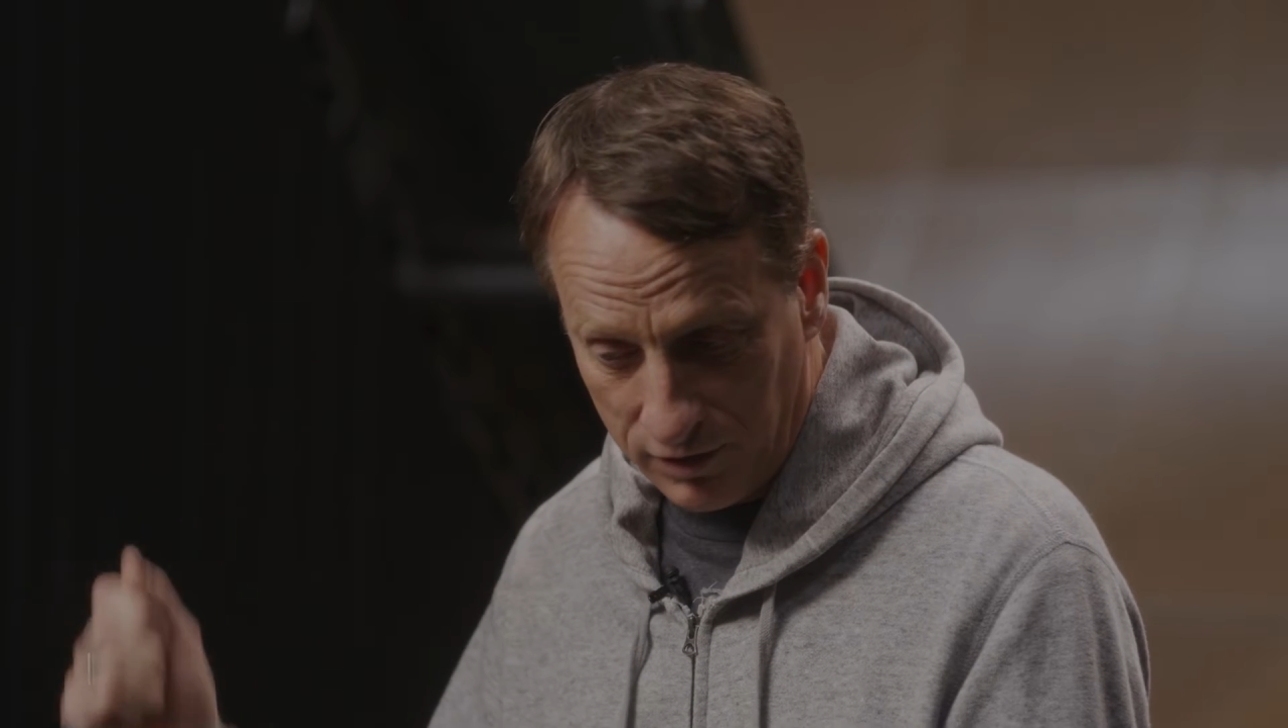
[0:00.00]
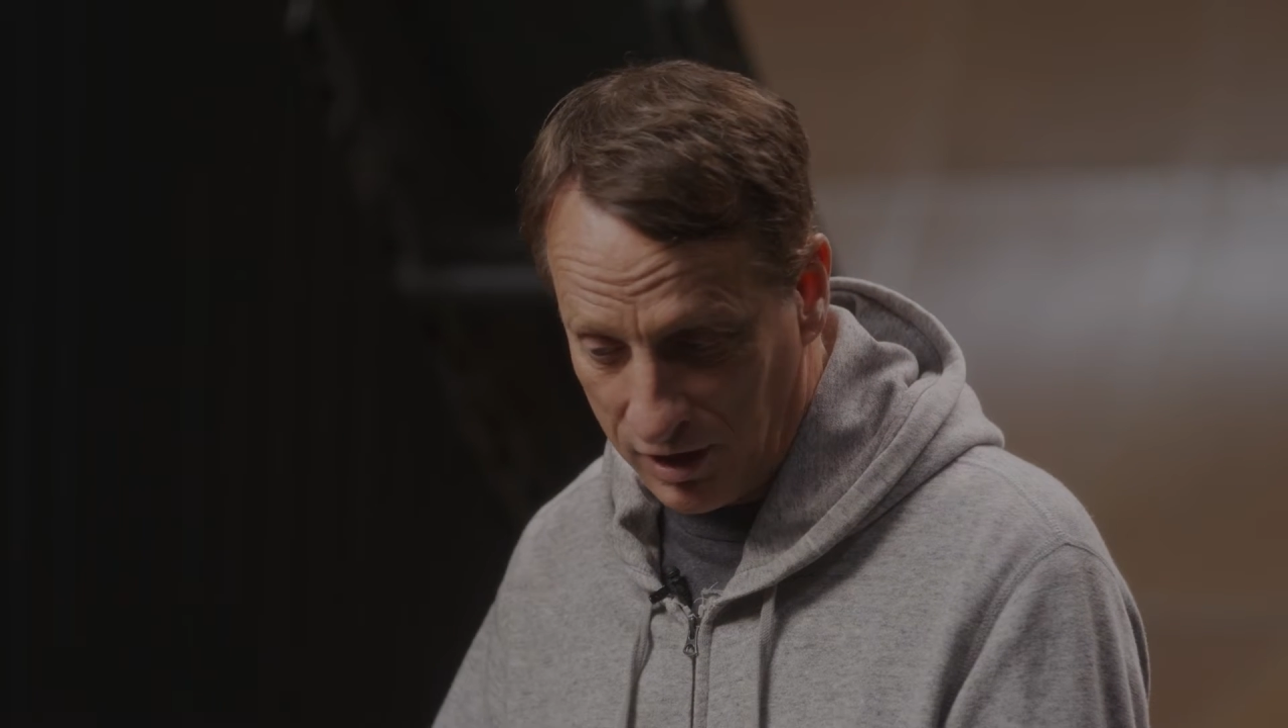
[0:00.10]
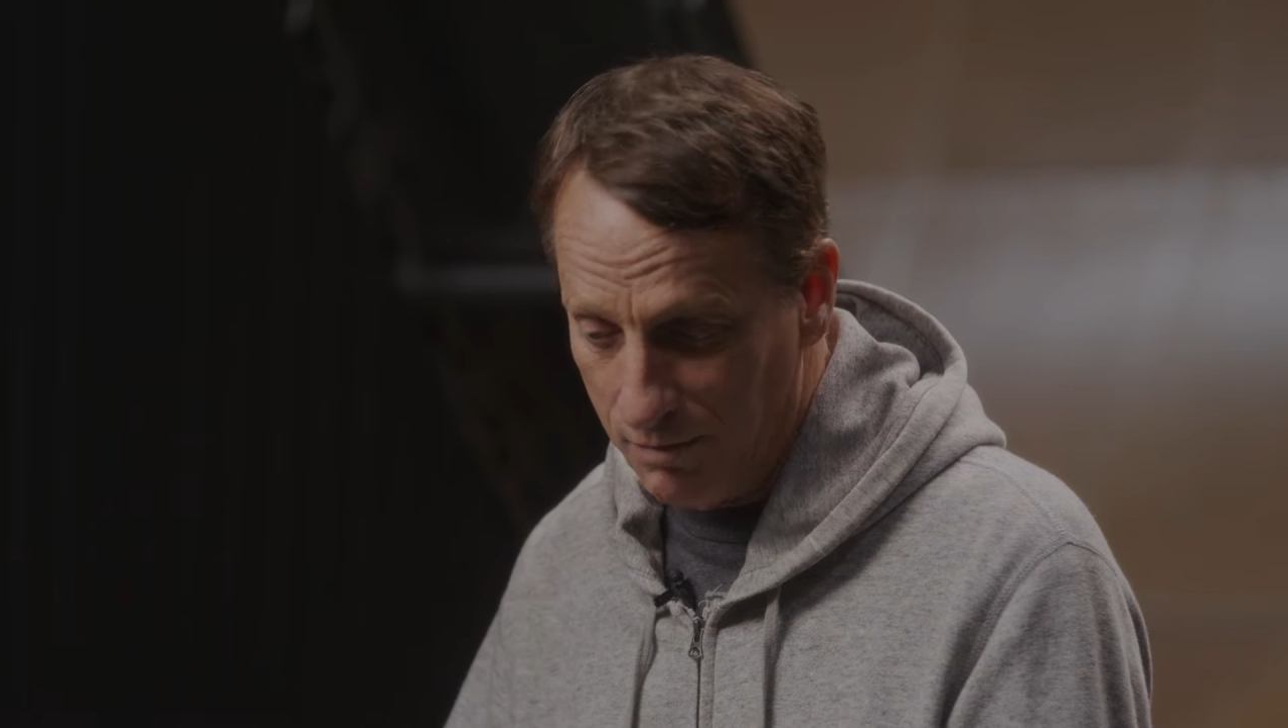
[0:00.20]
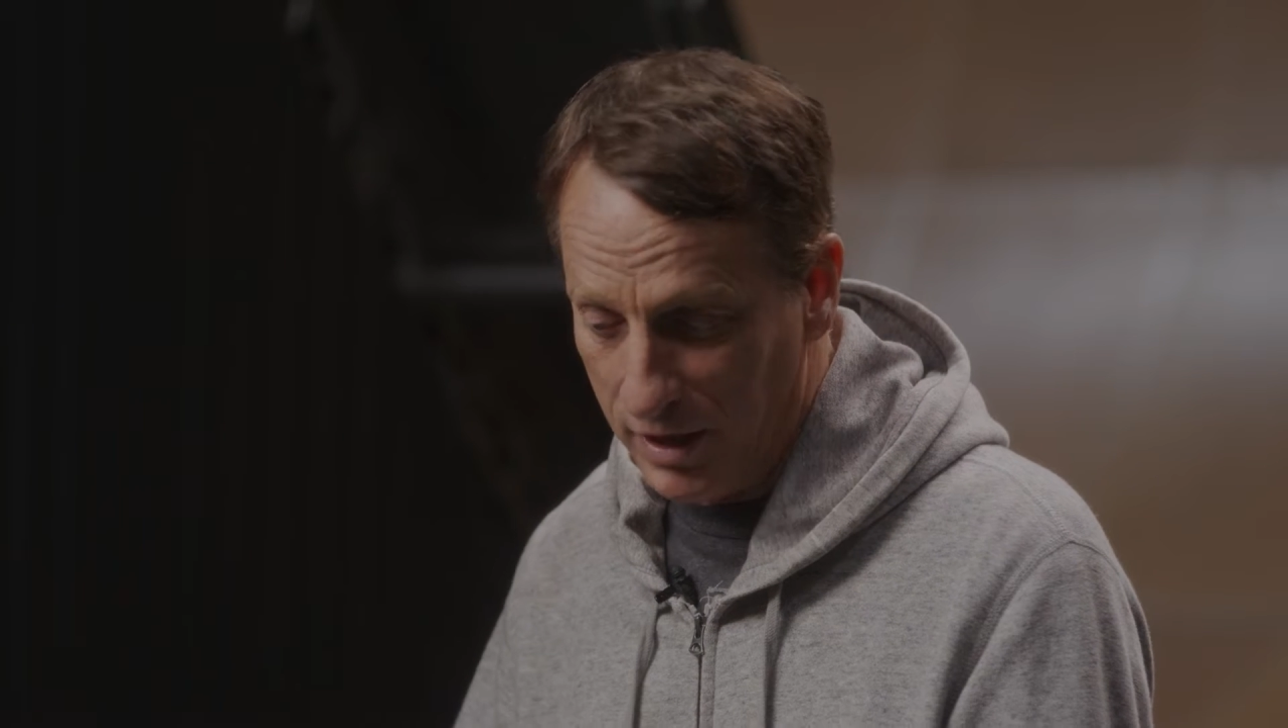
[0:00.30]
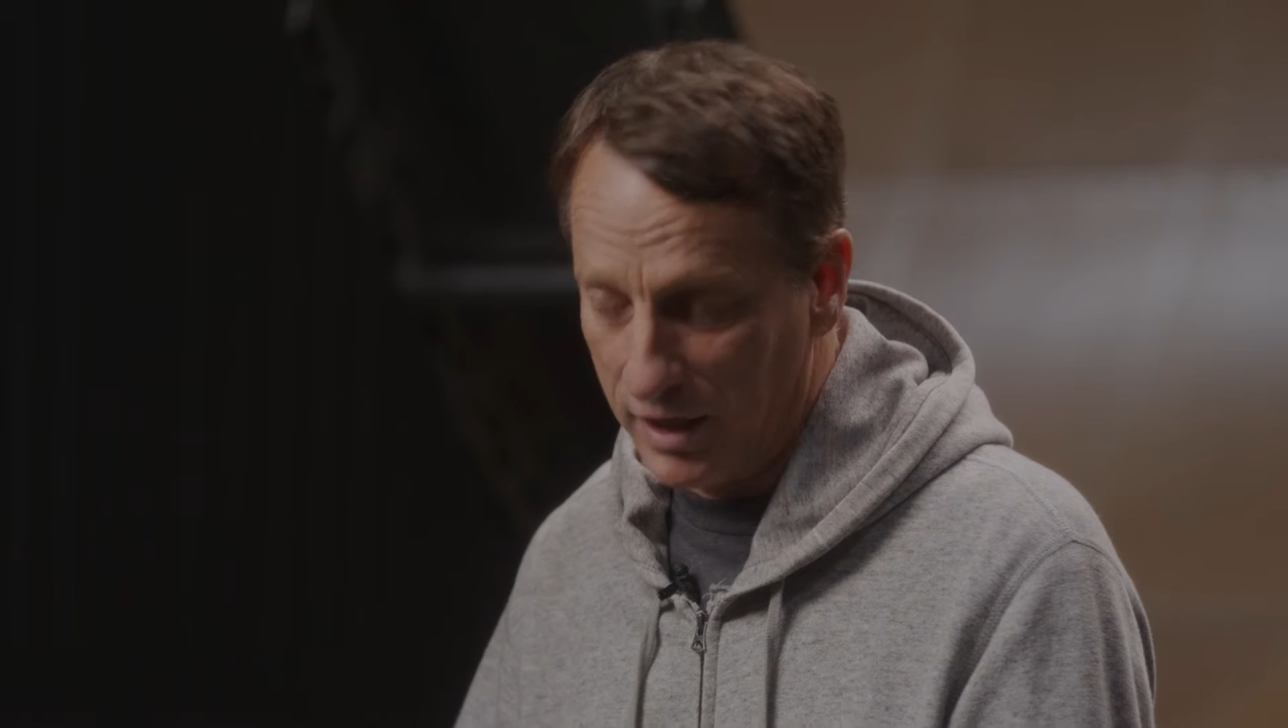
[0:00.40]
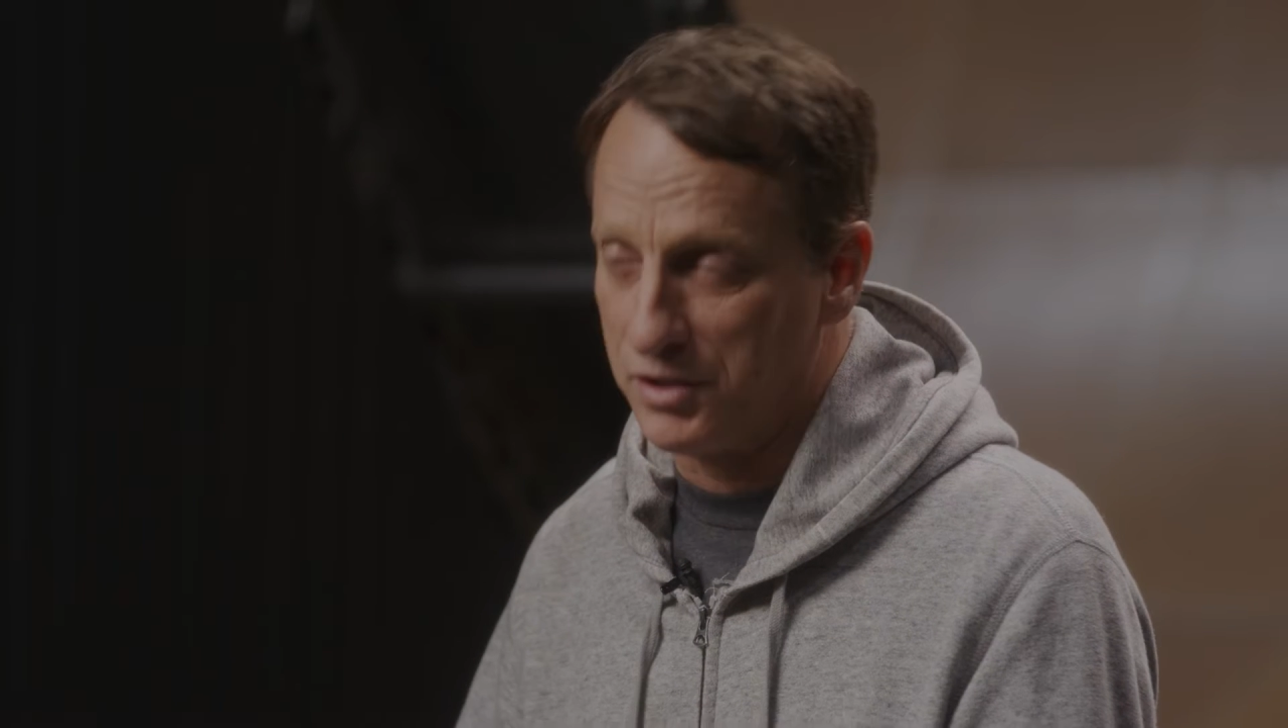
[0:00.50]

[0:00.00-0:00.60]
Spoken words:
committed